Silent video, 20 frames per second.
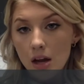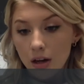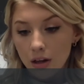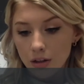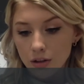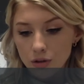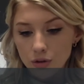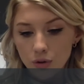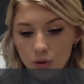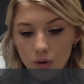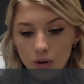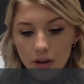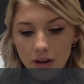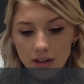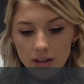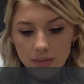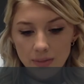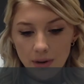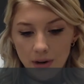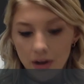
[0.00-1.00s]
Control
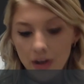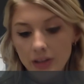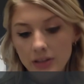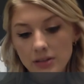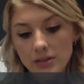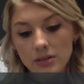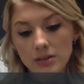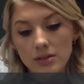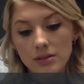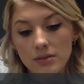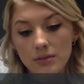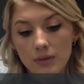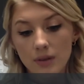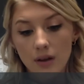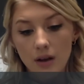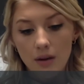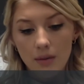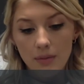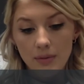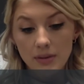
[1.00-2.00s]
experiments
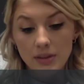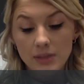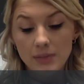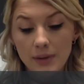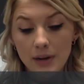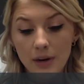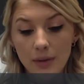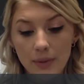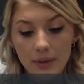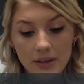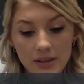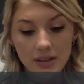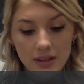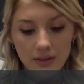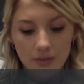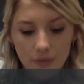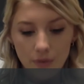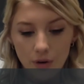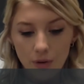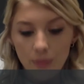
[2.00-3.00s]

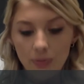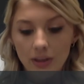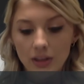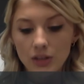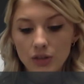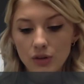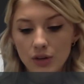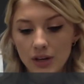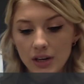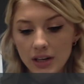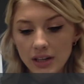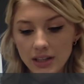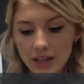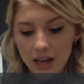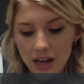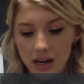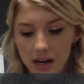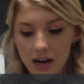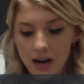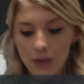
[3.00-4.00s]
confirmed that treating
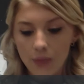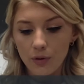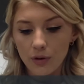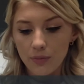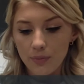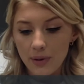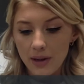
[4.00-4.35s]
TED8M with